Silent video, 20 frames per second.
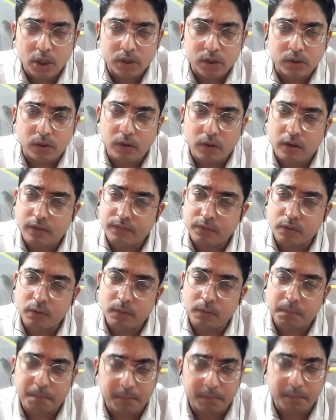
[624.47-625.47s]
So you have
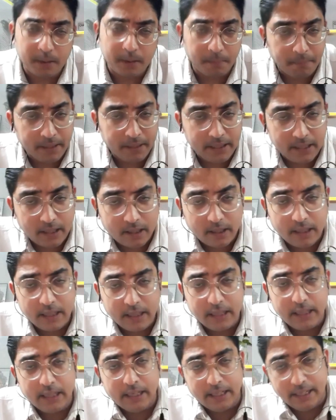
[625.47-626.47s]
to prepare
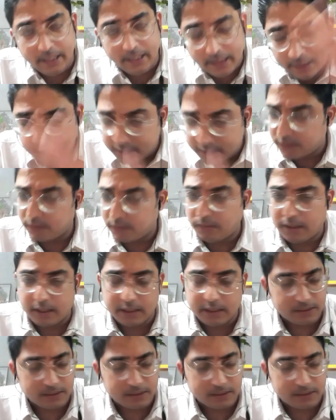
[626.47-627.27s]
in this way.